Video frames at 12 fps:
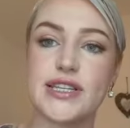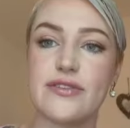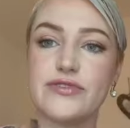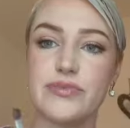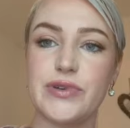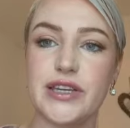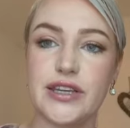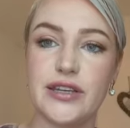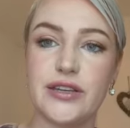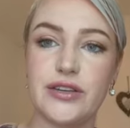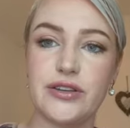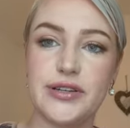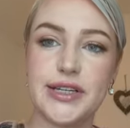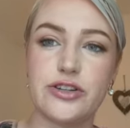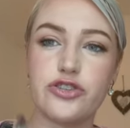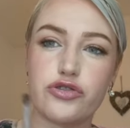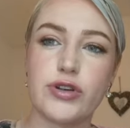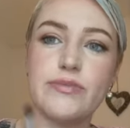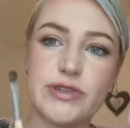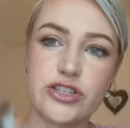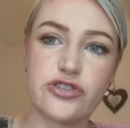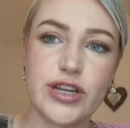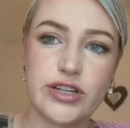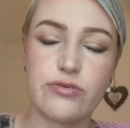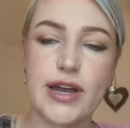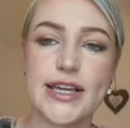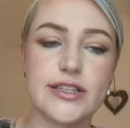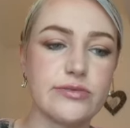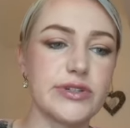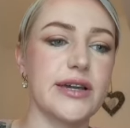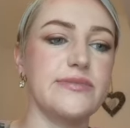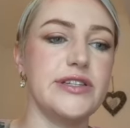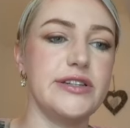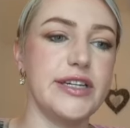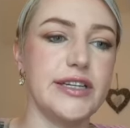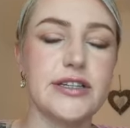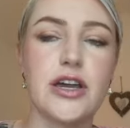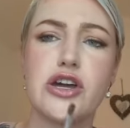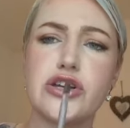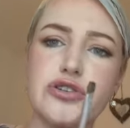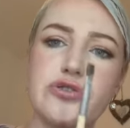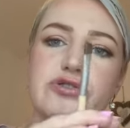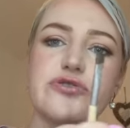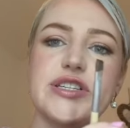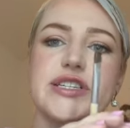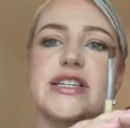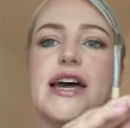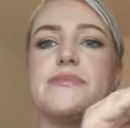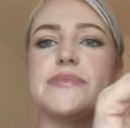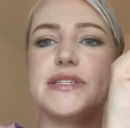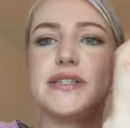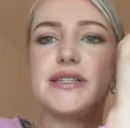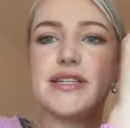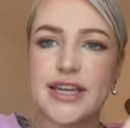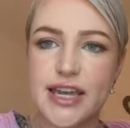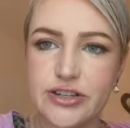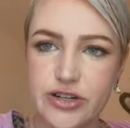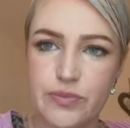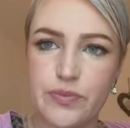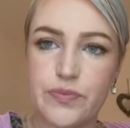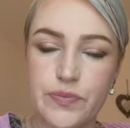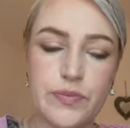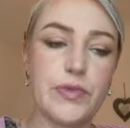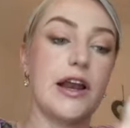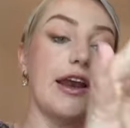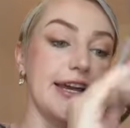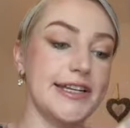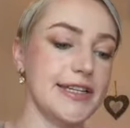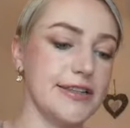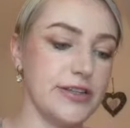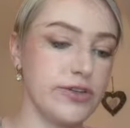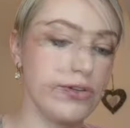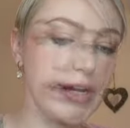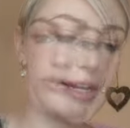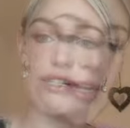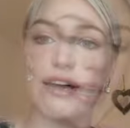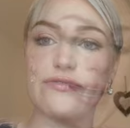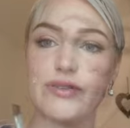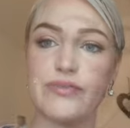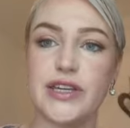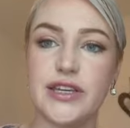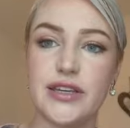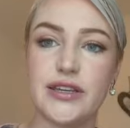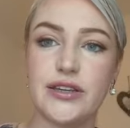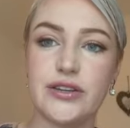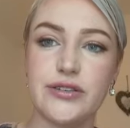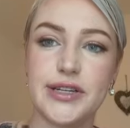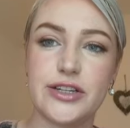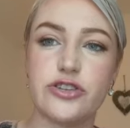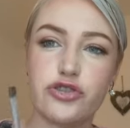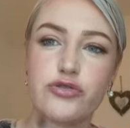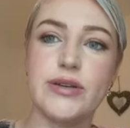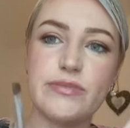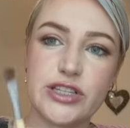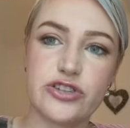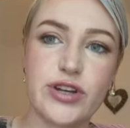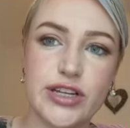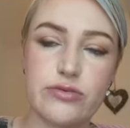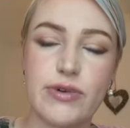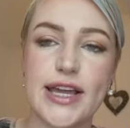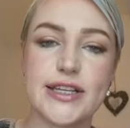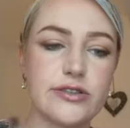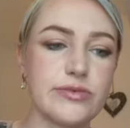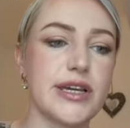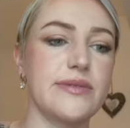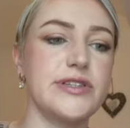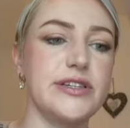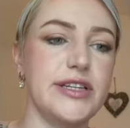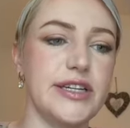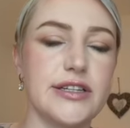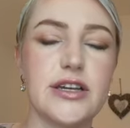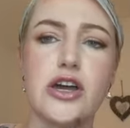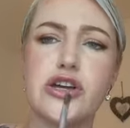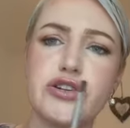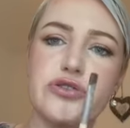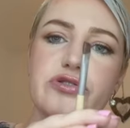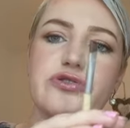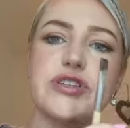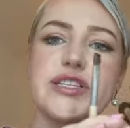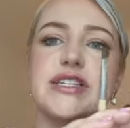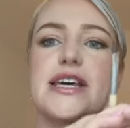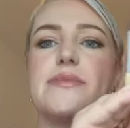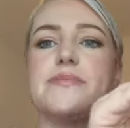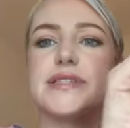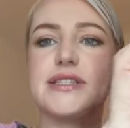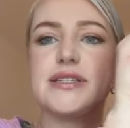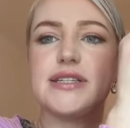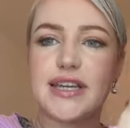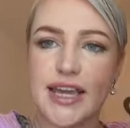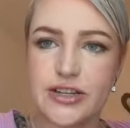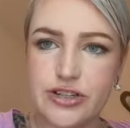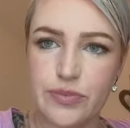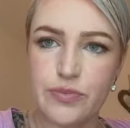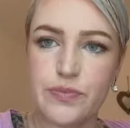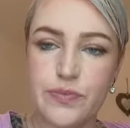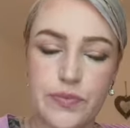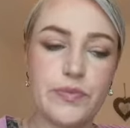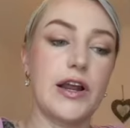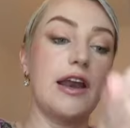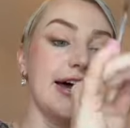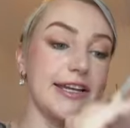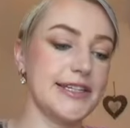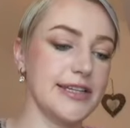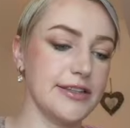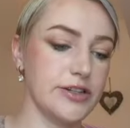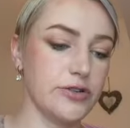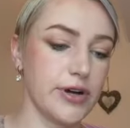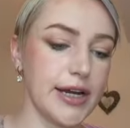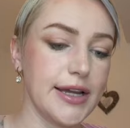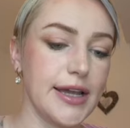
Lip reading: have to be you need a treatment straight away. Sometimes you need 2 or 3 steps to get your client in the door. It doesn't always have to be you need a treatment straight away. Sometimes you need 2 or 3 steps to get your client in the door.